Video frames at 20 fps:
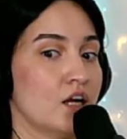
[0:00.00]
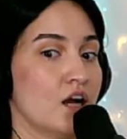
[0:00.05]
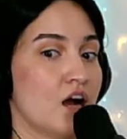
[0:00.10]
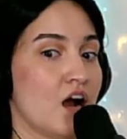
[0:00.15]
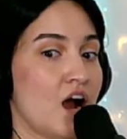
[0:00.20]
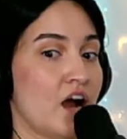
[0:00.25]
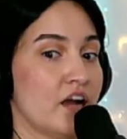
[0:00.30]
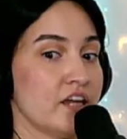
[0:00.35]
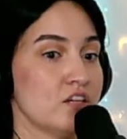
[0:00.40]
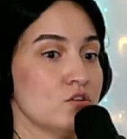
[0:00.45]

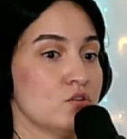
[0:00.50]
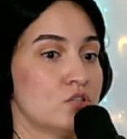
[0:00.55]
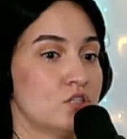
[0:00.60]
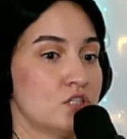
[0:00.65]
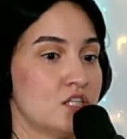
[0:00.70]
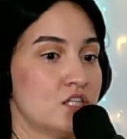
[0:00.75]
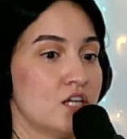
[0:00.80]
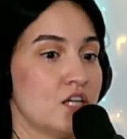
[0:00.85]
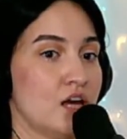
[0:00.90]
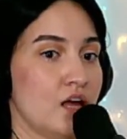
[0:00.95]
I
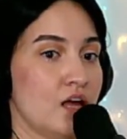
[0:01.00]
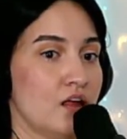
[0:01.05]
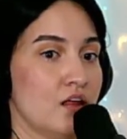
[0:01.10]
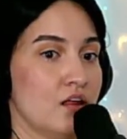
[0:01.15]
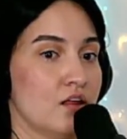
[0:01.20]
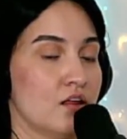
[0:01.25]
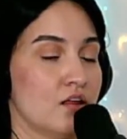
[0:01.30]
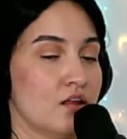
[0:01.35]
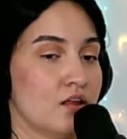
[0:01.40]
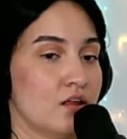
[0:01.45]
used to get,
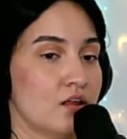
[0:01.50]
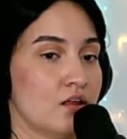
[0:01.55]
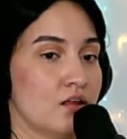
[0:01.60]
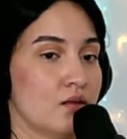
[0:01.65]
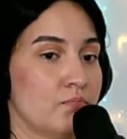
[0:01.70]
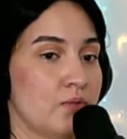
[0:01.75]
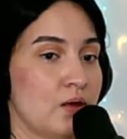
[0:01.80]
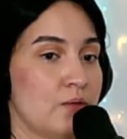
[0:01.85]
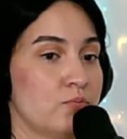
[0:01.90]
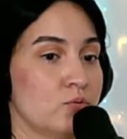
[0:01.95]

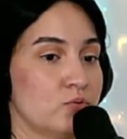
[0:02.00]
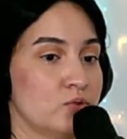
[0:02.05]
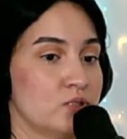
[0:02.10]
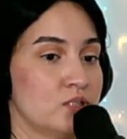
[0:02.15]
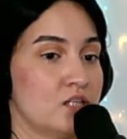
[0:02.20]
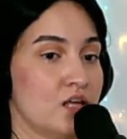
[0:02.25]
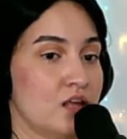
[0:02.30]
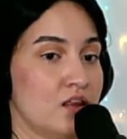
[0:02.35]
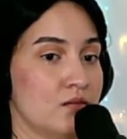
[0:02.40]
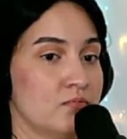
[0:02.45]
people
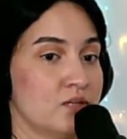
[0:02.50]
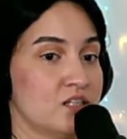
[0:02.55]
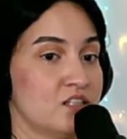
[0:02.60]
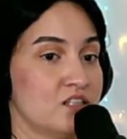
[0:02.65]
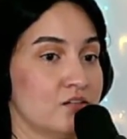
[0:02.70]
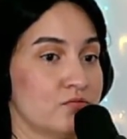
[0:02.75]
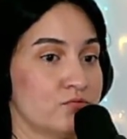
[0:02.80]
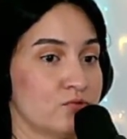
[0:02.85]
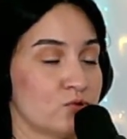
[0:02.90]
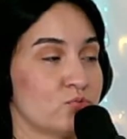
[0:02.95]
would say that my
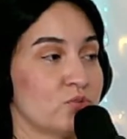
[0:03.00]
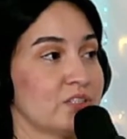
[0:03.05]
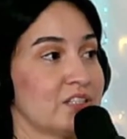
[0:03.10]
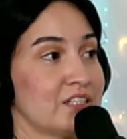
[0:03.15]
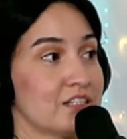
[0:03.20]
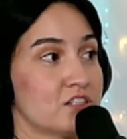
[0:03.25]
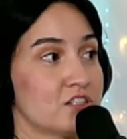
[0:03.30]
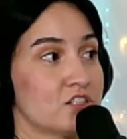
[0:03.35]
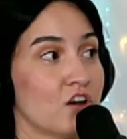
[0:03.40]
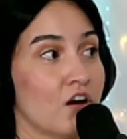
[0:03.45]
stuff was
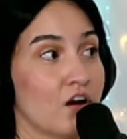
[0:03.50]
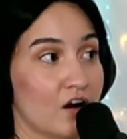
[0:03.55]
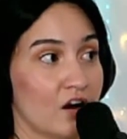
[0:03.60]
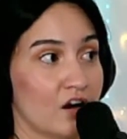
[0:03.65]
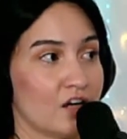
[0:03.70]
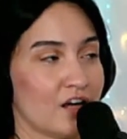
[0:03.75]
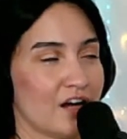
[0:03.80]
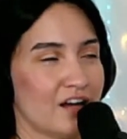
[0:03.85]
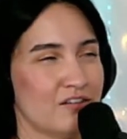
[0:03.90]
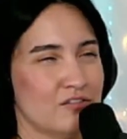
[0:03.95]
really
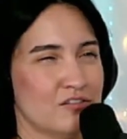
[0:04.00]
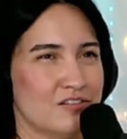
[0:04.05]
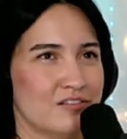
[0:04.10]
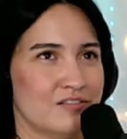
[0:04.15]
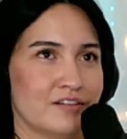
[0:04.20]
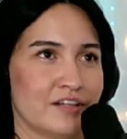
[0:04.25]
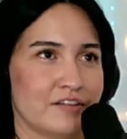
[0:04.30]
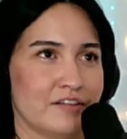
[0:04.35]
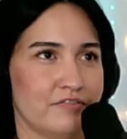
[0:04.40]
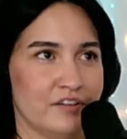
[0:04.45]
dark. I don't
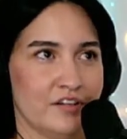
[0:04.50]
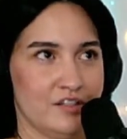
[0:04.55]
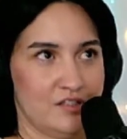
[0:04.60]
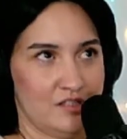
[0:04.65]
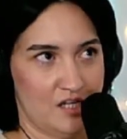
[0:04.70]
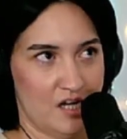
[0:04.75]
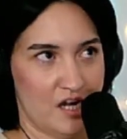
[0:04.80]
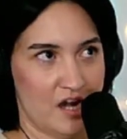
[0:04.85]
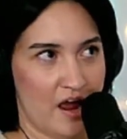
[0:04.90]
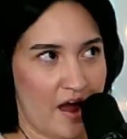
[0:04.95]
know if it
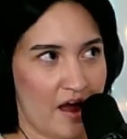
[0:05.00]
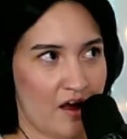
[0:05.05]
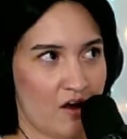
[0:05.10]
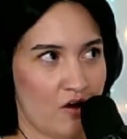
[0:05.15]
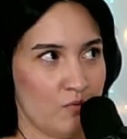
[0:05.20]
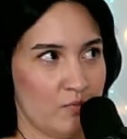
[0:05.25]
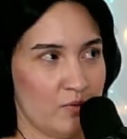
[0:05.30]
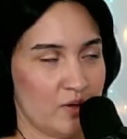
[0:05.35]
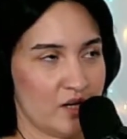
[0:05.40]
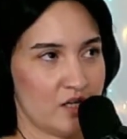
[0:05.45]
is
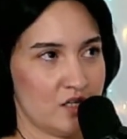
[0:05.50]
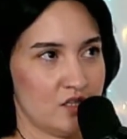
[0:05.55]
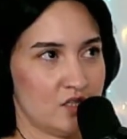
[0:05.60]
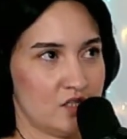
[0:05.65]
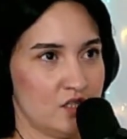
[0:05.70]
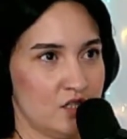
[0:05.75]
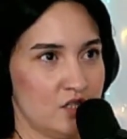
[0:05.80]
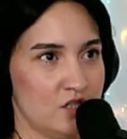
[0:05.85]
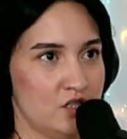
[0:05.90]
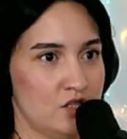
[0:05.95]
now, but I
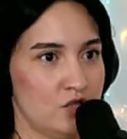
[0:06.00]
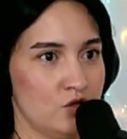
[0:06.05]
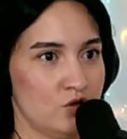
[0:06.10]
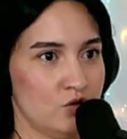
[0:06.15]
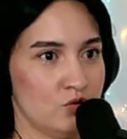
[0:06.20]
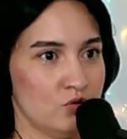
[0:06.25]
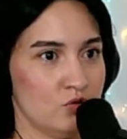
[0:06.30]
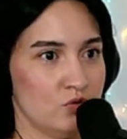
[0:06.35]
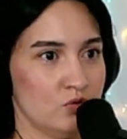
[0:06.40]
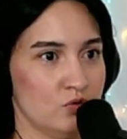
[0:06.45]
used to
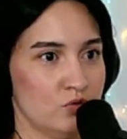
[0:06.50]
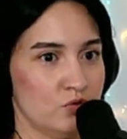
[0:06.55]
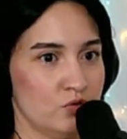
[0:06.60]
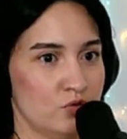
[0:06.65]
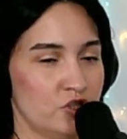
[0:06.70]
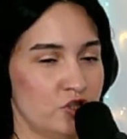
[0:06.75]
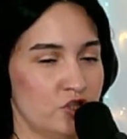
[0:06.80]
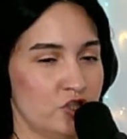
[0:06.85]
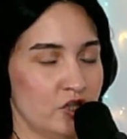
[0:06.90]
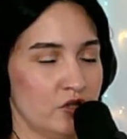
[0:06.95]

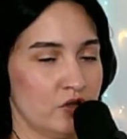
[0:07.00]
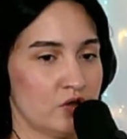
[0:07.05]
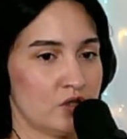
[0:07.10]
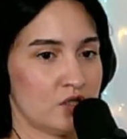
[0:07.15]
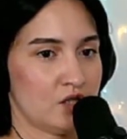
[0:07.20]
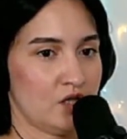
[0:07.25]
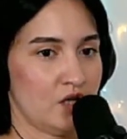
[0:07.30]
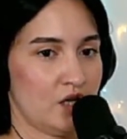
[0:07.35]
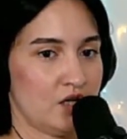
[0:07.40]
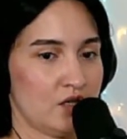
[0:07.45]
do
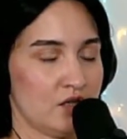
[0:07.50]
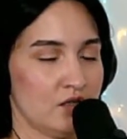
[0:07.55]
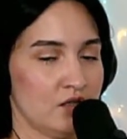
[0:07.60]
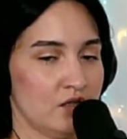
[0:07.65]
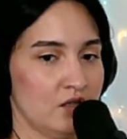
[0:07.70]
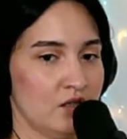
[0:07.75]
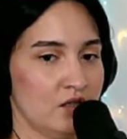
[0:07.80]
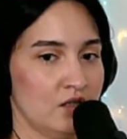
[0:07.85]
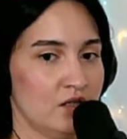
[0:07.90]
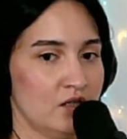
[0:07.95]
jokes like,
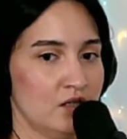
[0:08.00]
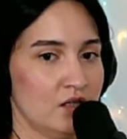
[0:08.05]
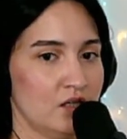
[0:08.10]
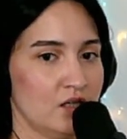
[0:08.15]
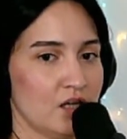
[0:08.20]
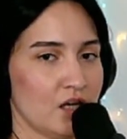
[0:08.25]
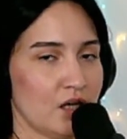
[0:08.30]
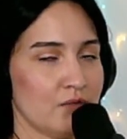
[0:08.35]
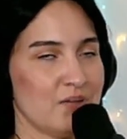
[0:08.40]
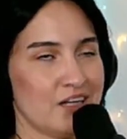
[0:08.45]

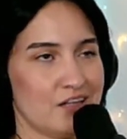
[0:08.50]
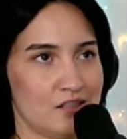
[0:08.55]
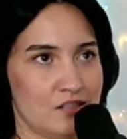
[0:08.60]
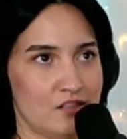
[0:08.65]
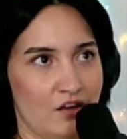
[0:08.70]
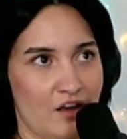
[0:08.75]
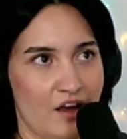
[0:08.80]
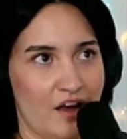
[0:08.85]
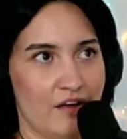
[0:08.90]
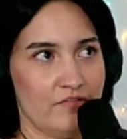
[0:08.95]
I mean, I
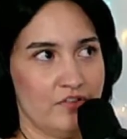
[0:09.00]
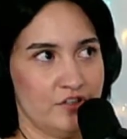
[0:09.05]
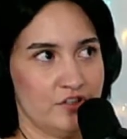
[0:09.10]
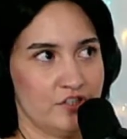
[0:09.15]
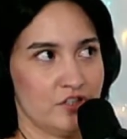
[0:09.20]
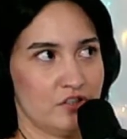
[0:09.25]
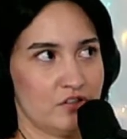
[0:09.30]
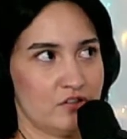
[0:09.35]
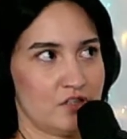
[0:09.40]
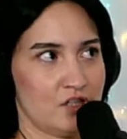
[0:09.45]
still have the
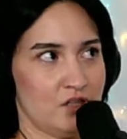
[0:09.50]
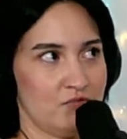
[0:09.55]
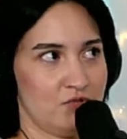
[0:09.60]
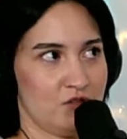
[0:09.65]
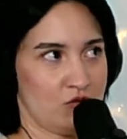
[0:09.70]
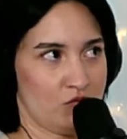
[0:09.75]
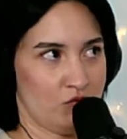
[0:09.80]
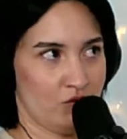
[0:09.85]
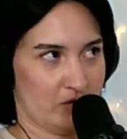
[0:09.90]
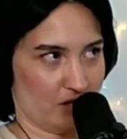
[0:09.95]
jokes. I'm
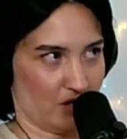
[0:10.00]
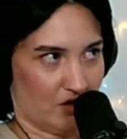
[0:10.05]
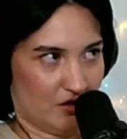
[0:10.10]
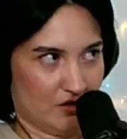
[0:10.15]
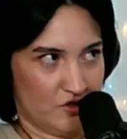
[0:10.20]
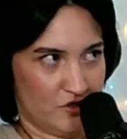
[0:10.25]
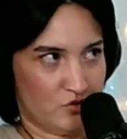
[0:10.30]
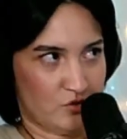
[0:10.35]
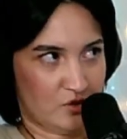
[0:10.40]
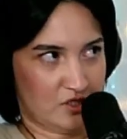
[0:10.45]
just working
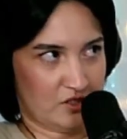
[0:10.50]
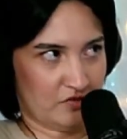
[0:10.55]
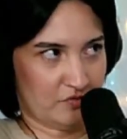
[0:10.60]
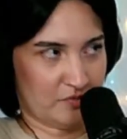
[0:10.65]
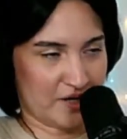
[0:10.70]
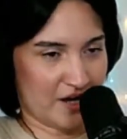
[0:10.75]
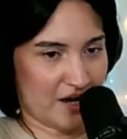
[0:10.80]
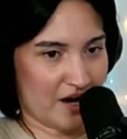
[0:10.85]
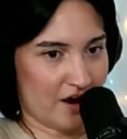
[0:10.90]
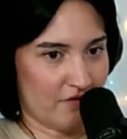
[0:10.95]
on new stuff,
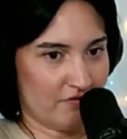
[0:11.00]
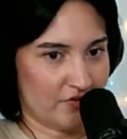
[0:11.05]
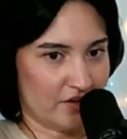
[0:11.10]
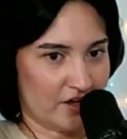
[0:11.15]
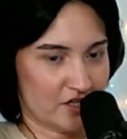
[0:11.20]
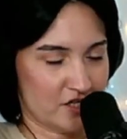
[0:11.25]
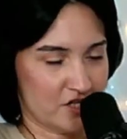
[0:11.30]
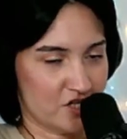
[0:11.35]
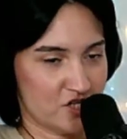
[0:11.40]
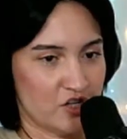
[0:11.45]
but I have
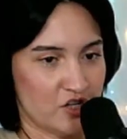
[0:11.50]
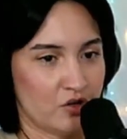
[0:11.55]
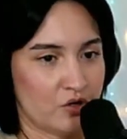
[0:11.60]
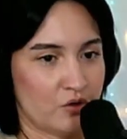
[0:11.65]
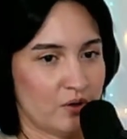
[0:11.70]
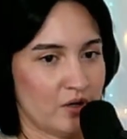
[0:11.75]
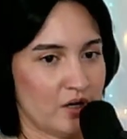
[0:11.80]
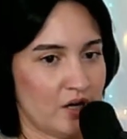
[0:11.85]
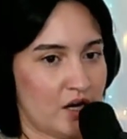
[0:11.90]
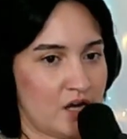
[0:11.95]
like a
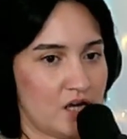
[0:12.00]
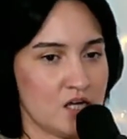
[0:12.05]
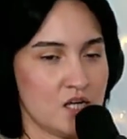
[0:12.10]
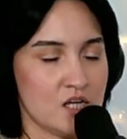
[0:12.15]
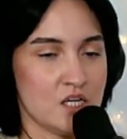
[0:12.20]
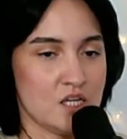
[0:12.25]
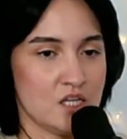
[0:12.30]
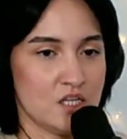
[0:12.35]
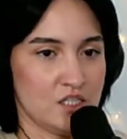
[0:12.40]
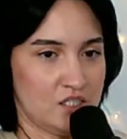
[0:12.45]
joke where I
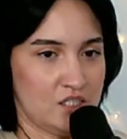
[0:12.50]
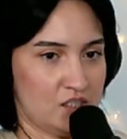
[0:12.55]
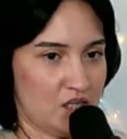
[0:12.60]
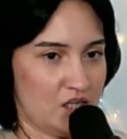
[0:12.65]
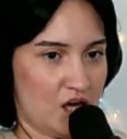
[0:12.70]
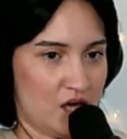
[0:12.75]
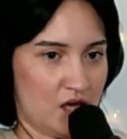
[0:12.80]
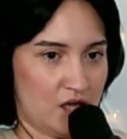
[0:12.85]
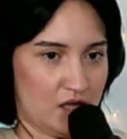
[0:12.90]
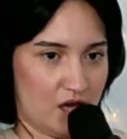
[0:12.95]

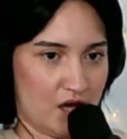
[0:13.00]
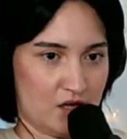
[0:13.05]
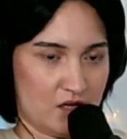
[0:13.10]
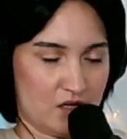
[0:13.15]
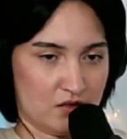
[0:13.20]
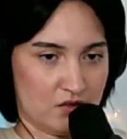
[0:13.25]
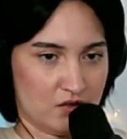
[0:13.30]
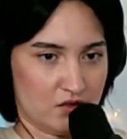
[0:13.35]
say like,